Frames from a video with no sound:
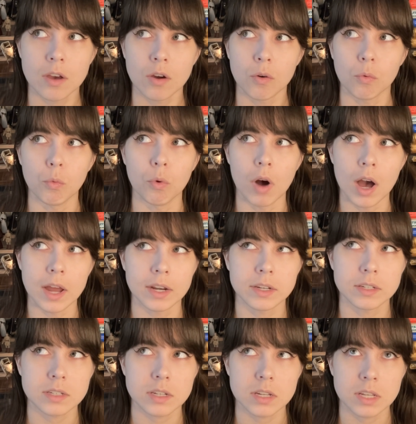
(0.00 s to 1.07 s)
what
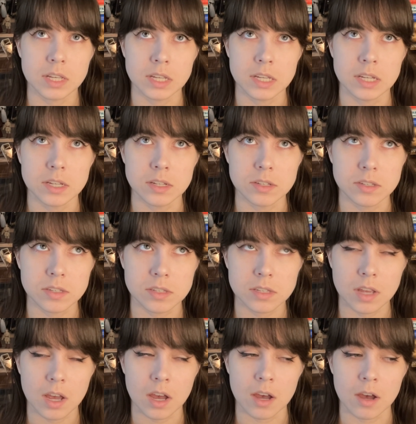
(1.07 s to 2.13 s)
he's
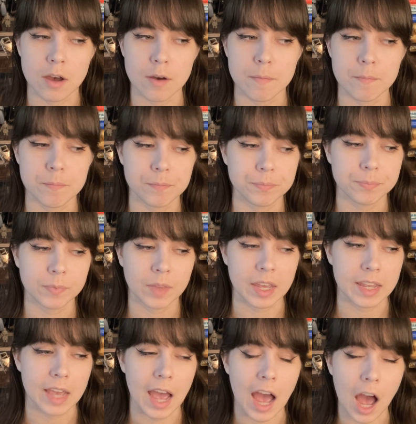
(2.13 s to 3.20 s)
um, like,
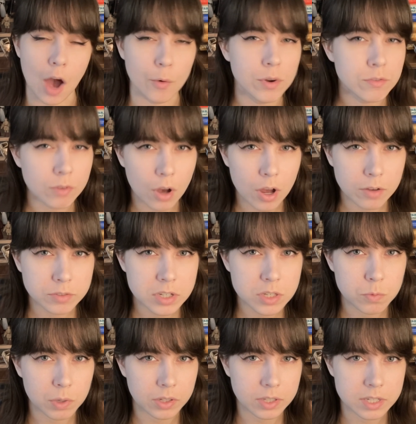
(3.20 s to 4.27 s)
how involved he's
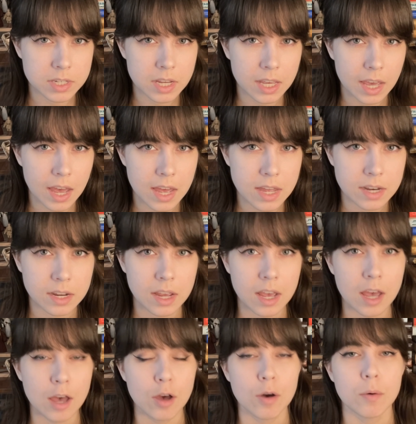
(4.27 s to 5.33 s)
willing to get.
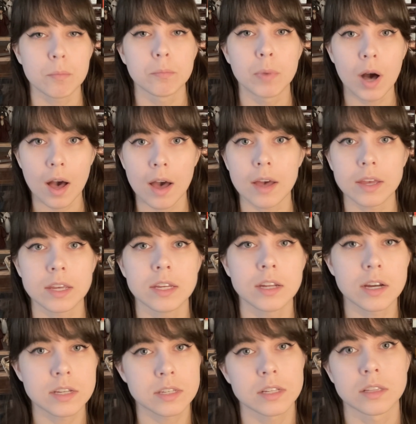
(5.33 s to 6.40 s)
But he
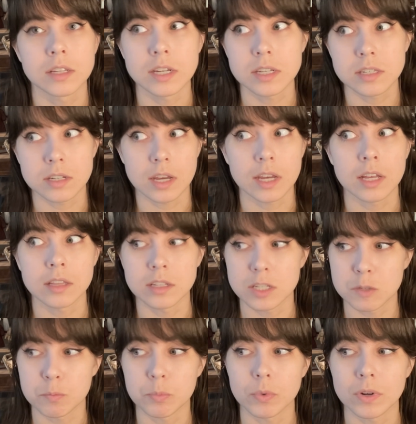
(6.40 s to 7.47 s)
does at least, like, in this
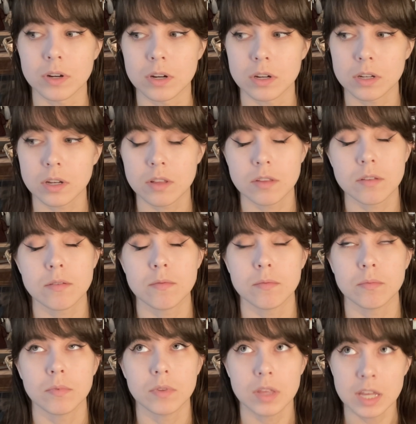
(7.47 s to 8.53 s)
book,
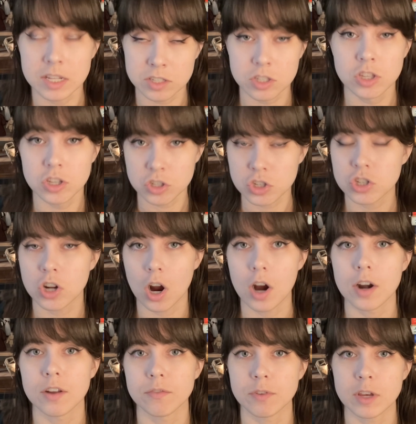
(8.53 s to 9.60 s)
it's the
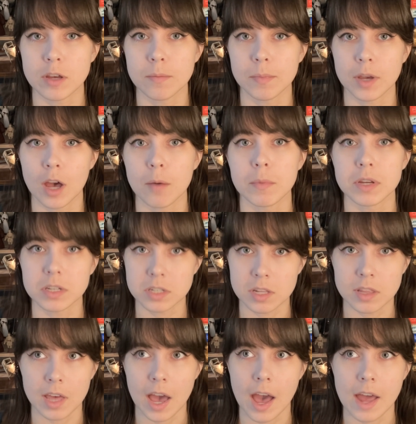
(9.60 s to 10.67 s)
start of him coming to
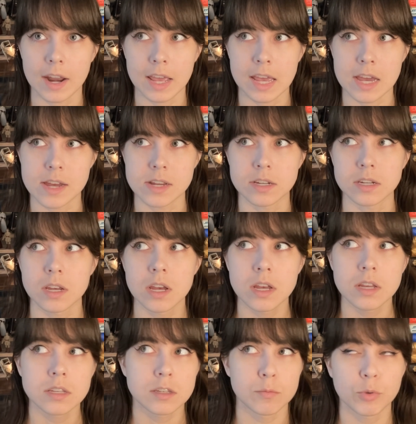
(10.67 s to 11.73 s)
that. And
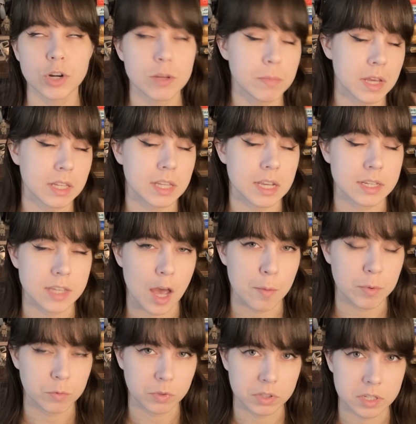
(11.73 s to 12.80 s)
some pretty big things
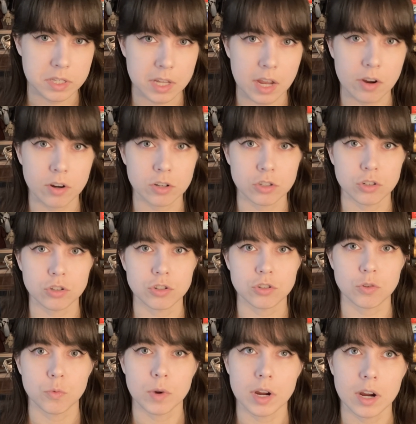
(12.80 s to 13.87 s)
happen with his character
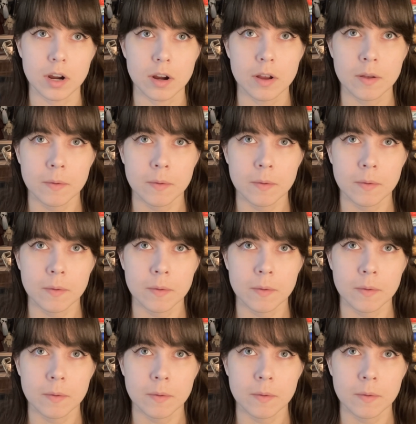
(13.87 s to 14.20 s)
to where